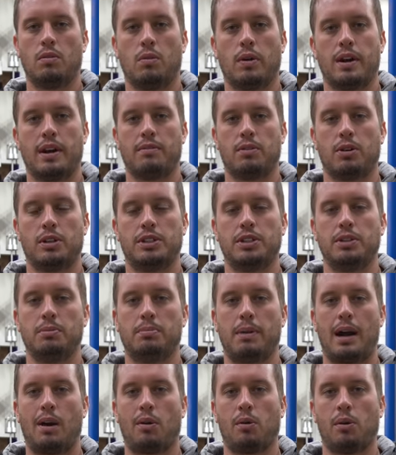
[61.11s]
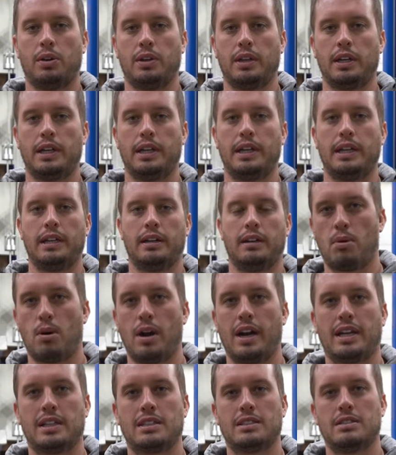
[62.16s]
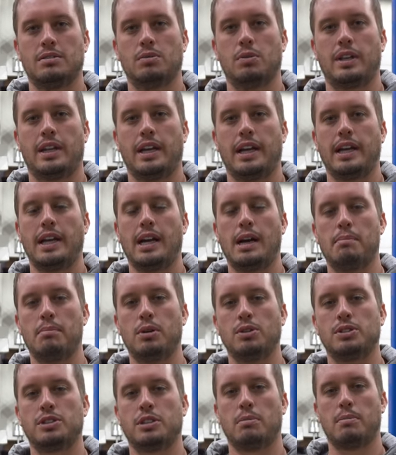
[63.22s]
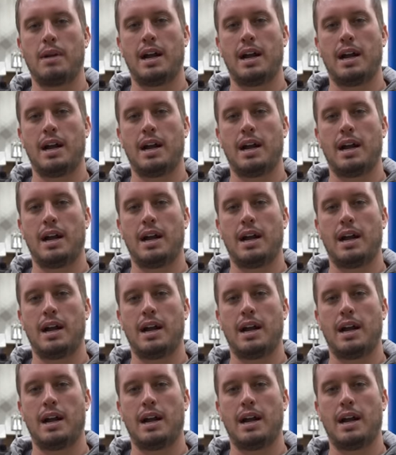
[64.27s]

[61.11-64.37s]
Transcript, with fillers: whatever to power the brakes with a uh, booster